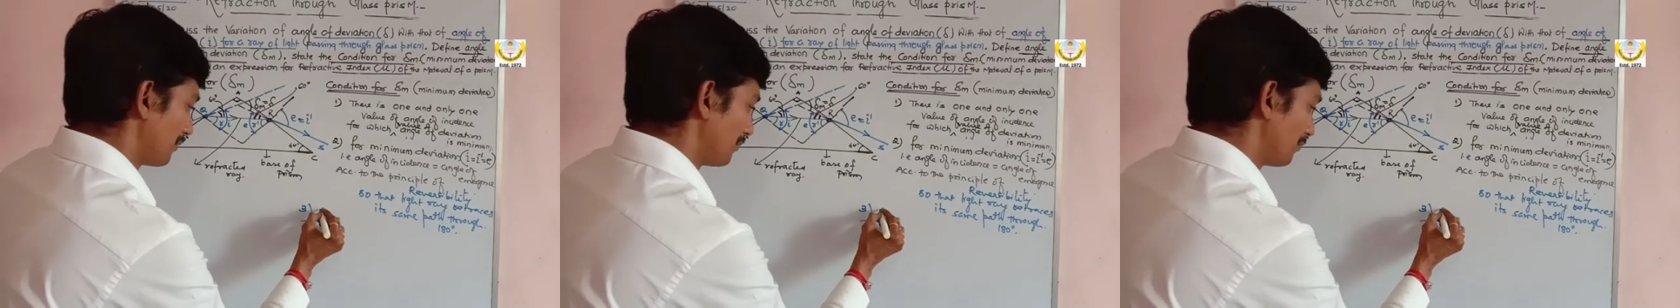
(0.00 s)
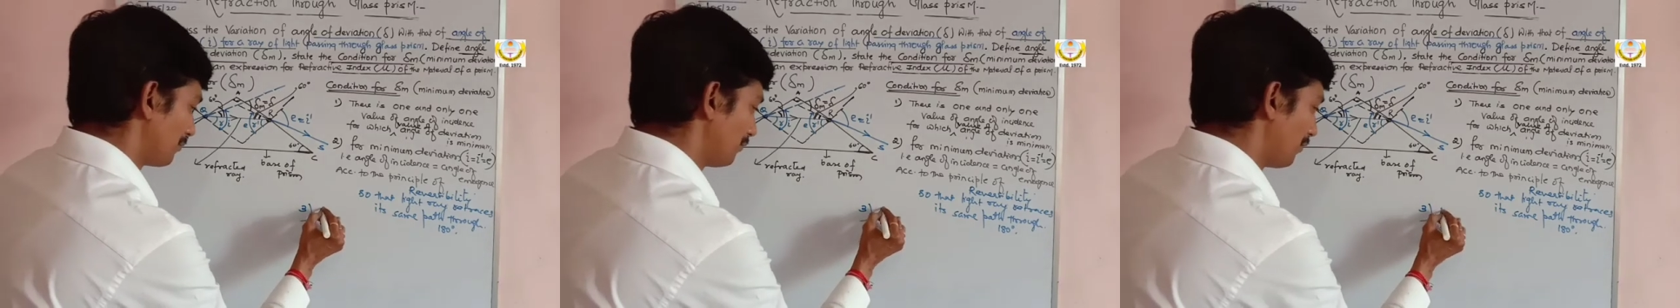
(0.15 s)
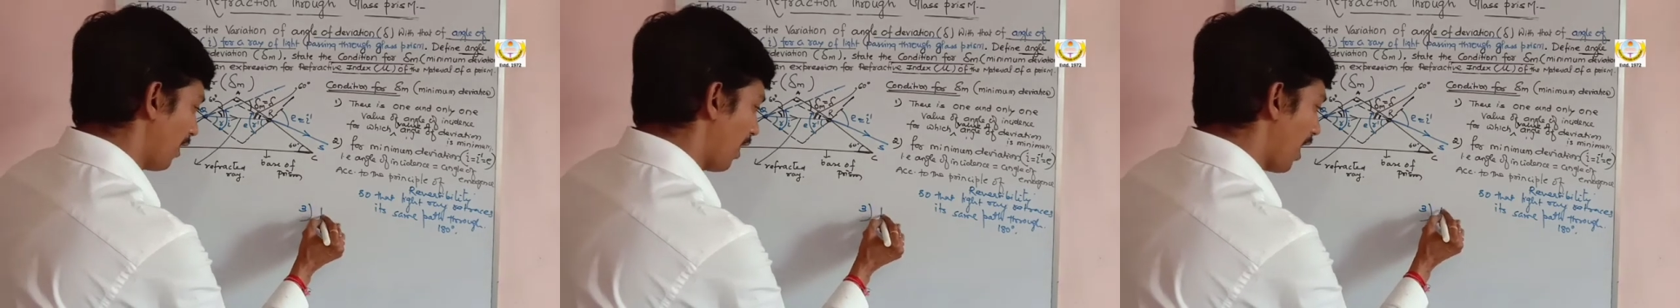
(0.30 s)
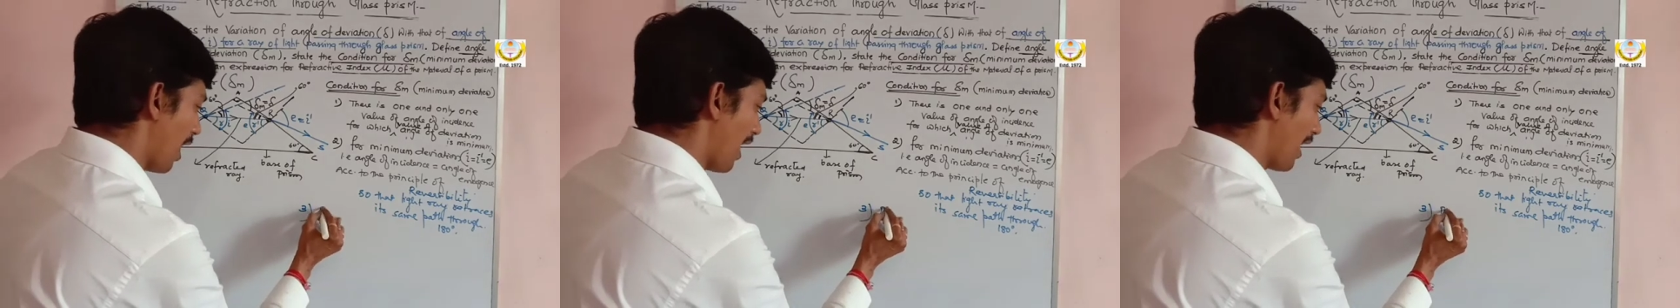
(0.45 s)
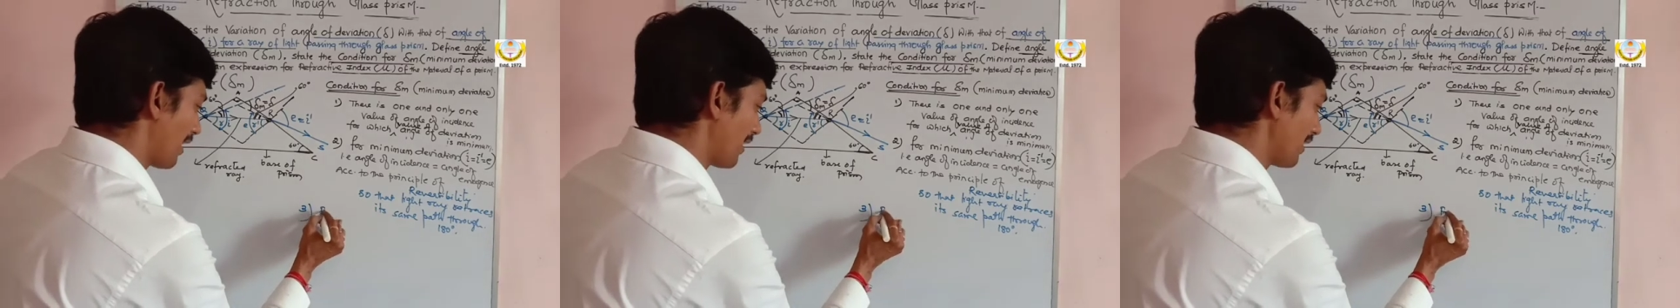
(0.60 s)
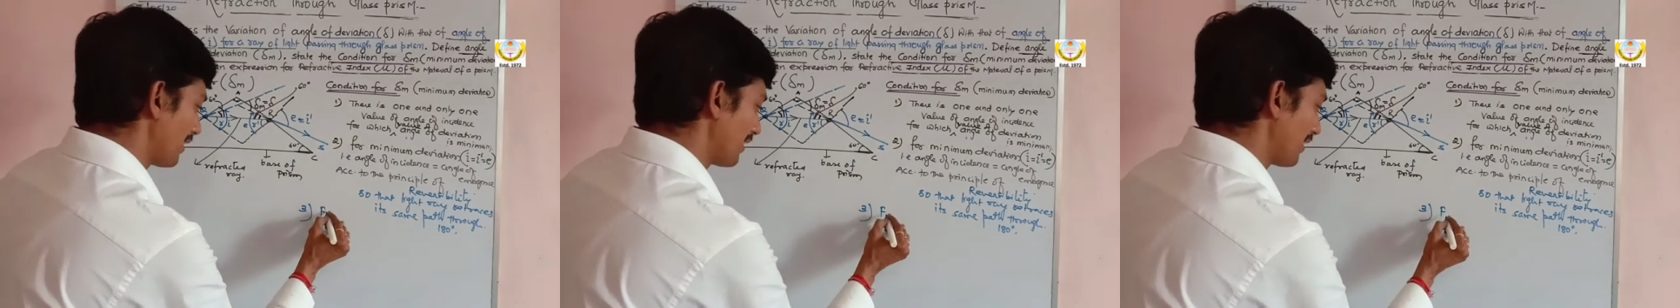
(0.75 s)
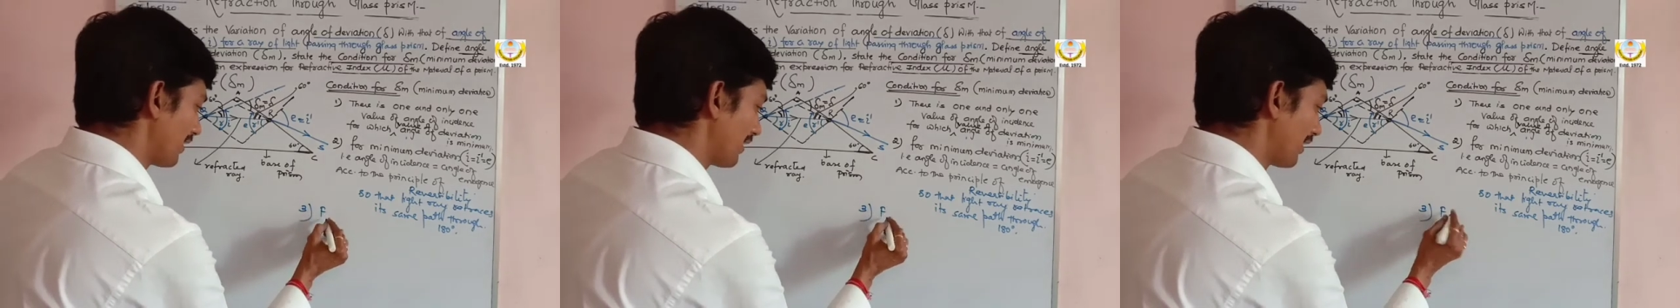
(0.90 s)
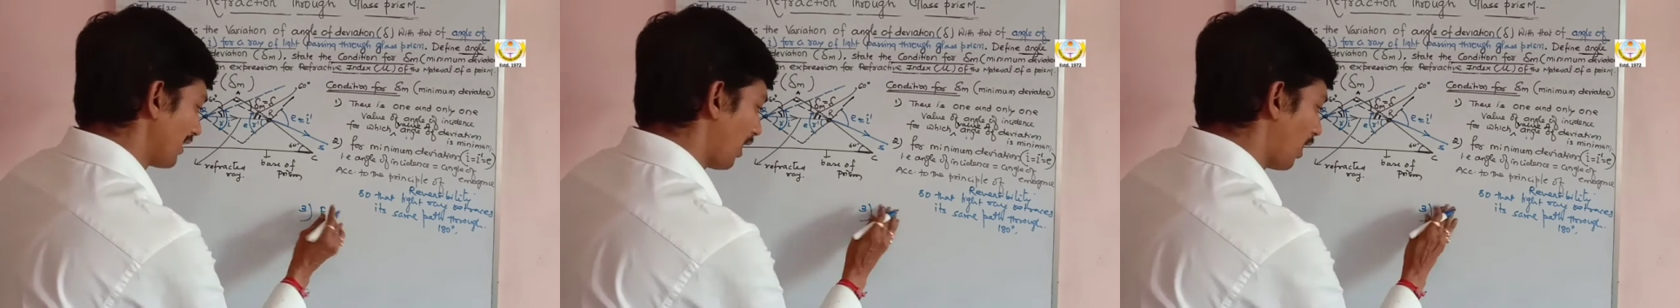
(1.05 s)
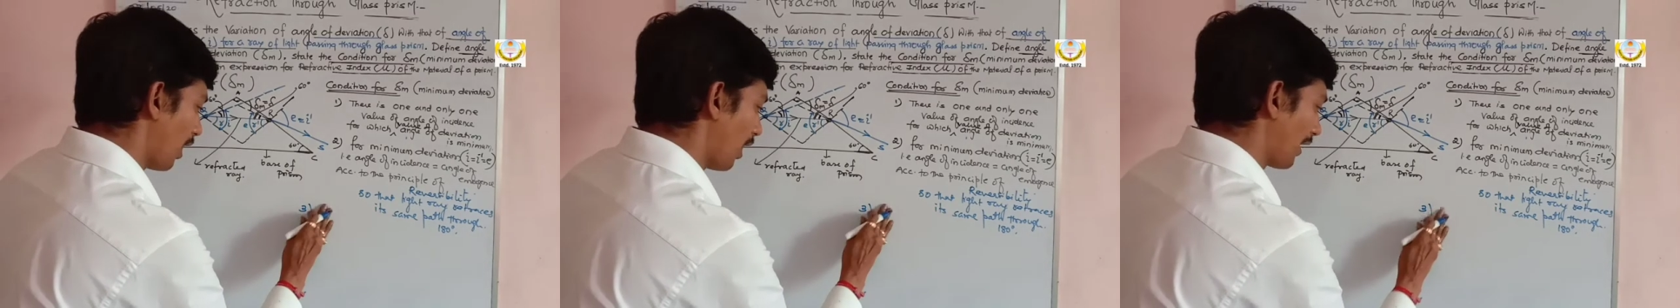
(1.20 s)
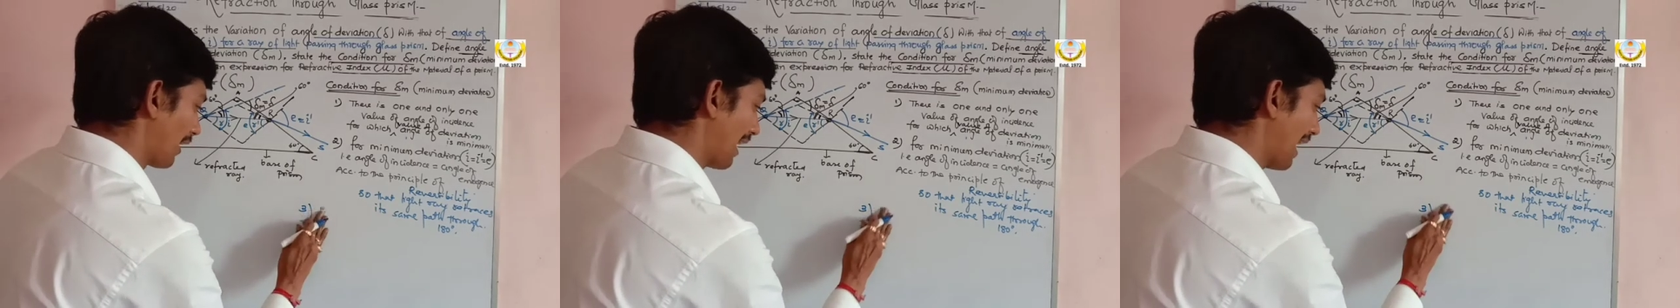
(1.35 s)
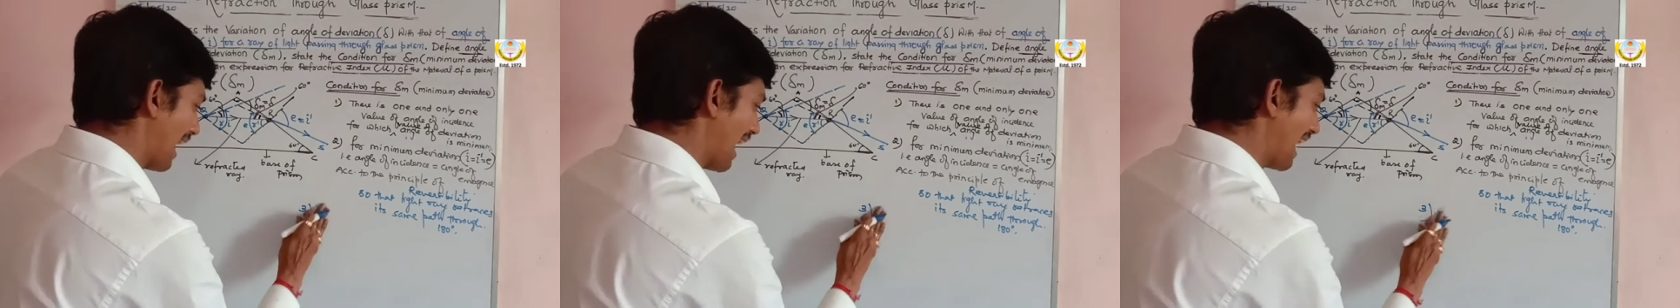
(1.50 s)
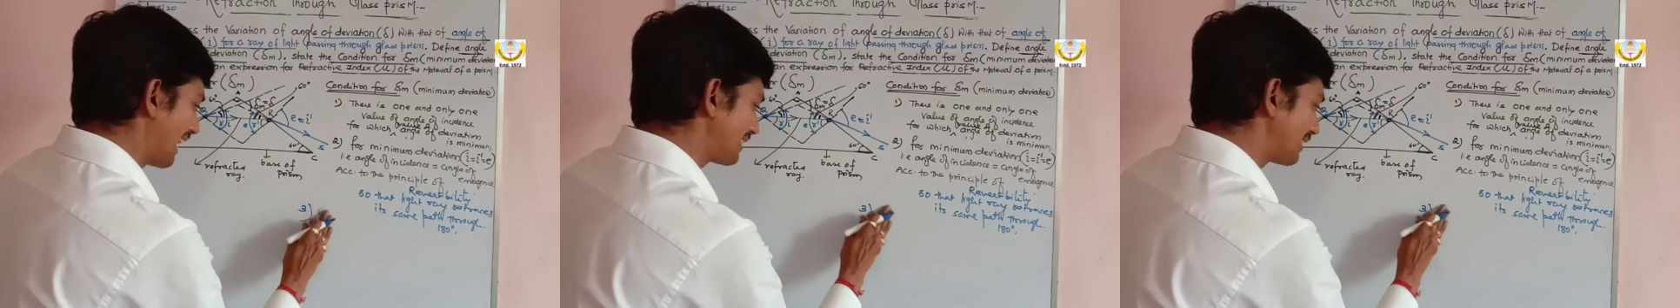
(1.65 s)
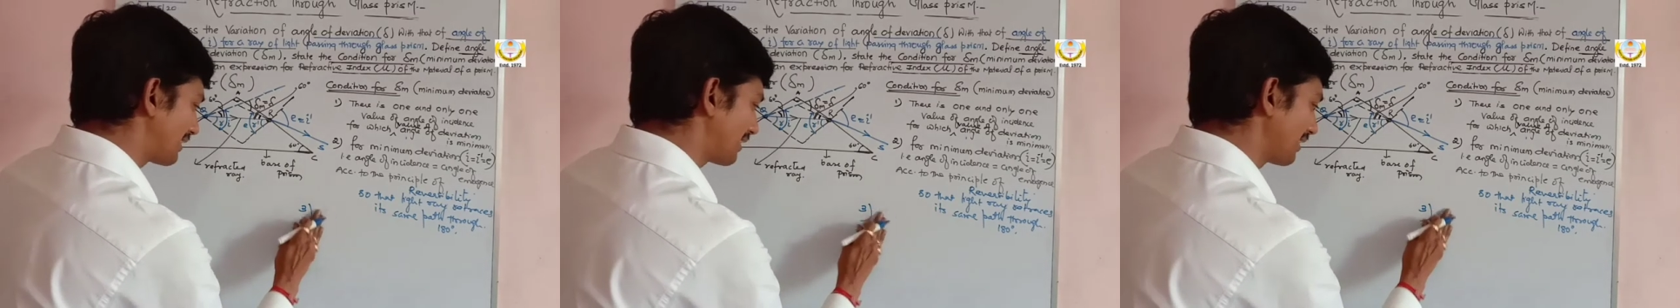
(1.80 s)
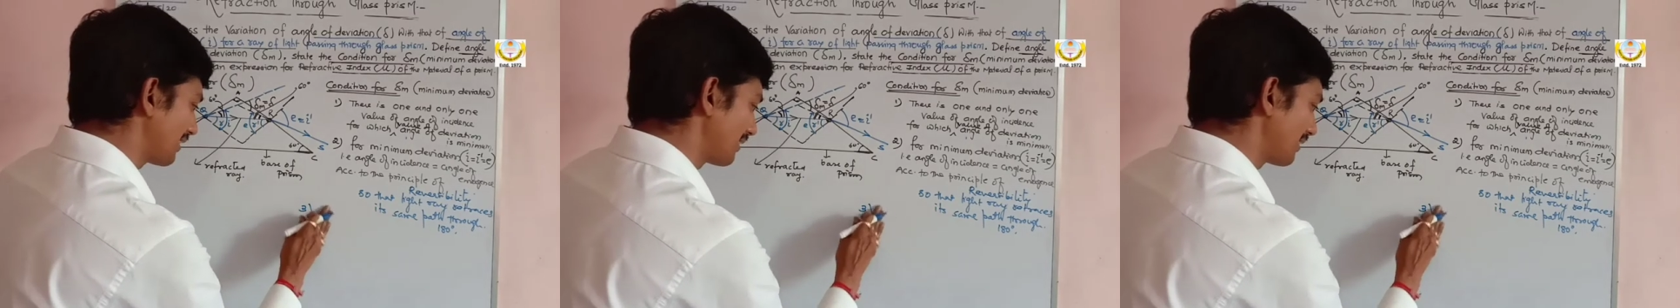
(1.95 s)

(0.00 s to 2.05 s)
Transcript: for or at